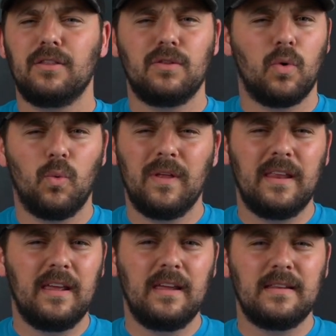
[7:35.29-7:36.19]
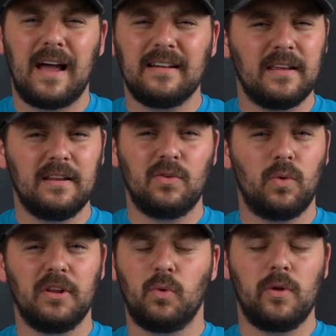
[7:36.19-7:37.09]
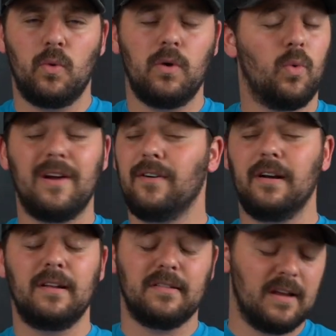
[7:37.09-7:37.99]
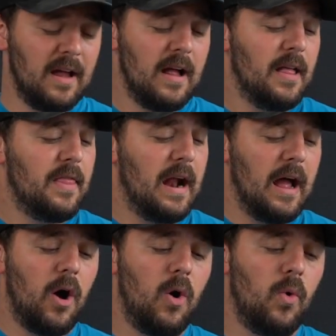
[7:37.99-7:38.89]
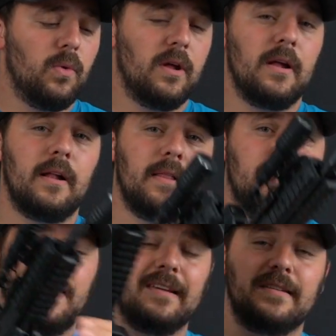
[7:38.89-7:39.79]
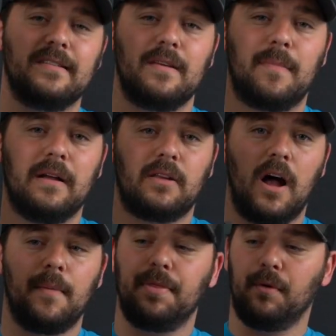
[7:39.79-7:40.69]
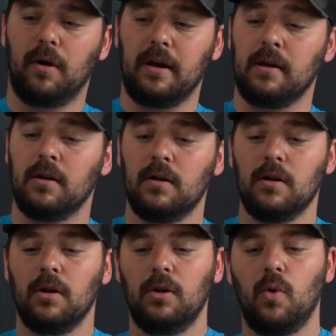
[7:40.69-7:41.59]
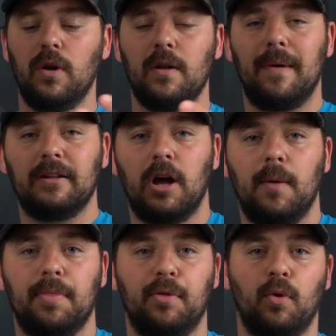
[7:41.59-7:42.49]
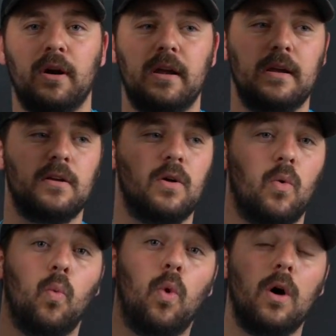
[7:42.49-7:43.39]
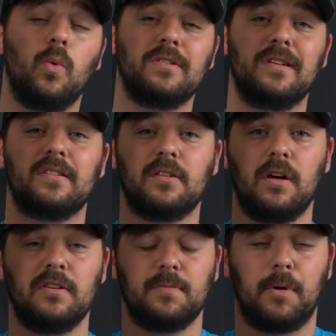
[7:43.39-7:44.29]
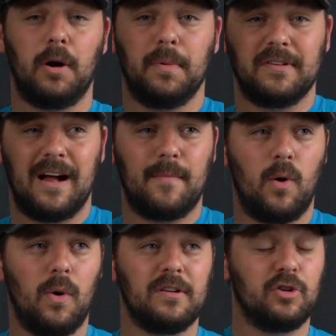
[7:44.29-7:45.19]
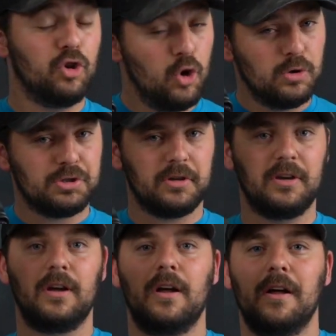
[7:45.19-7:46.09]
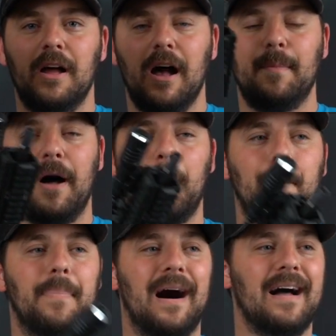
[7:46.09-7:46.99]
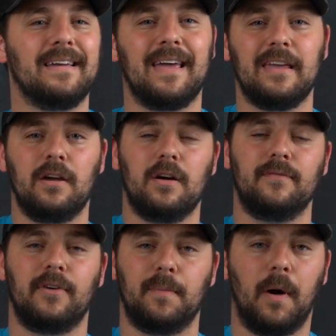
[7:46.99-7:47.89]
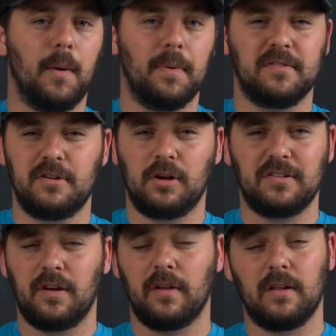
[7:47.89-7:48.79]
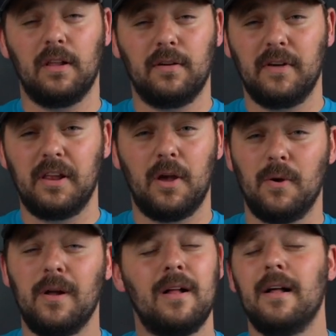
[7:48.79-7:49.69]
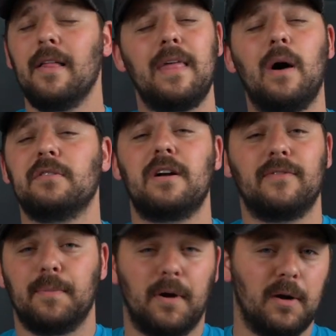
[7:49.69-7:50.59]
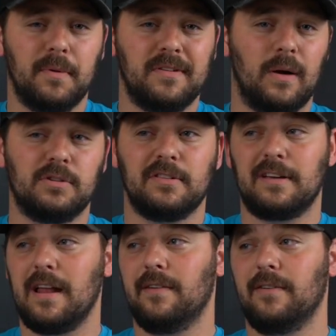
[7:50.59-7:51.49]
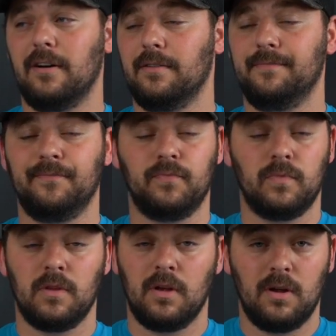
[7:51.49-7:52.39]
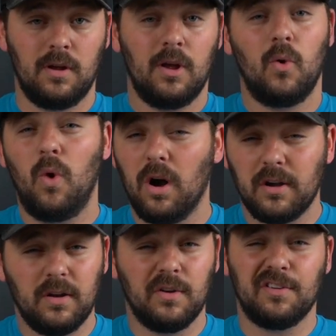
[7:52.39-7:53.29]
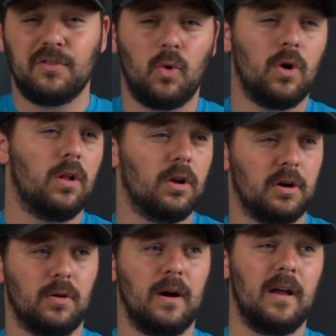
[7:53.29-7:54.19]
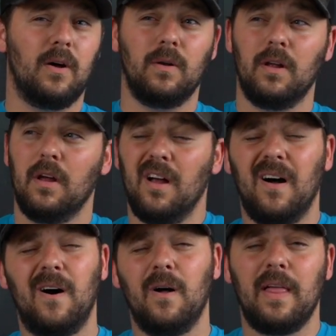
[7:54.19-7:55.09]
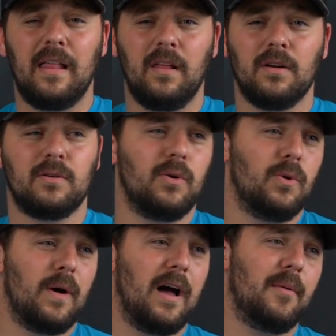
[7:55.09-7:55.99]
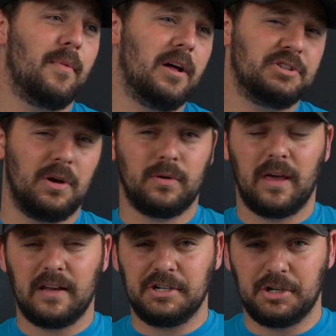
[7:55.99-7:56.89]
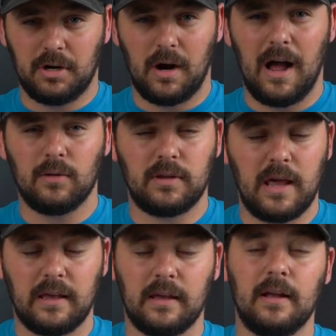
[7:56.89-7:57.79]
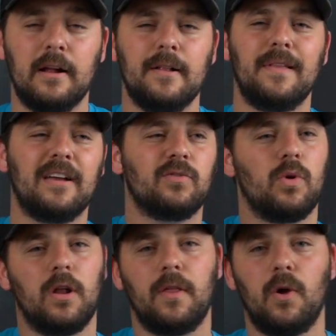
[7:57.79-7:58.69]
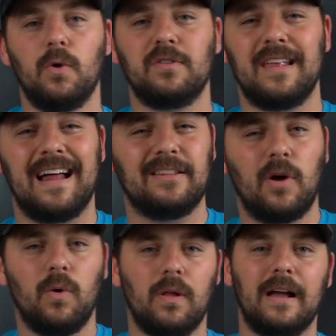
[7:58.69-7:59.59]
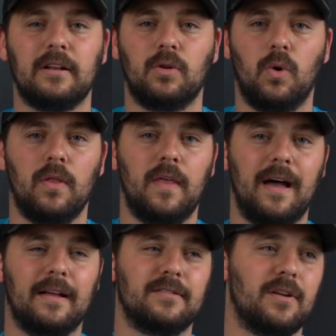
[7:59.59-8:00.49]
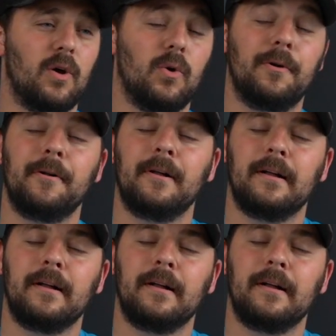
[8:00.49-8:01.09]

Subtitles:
2019, 2021, whatever it is that I own, this is in my top 3. Going into my top 3, what was this gun's purpose? I'm always usually about buying a gun for a purpose. Y'all just saw the Glil video. That was not for purpose. That was just kind of a walk into the store, look around, oh, that looked cool, how much? Okay, sure, I'll take it. That's one of those, and I don't like doing that, so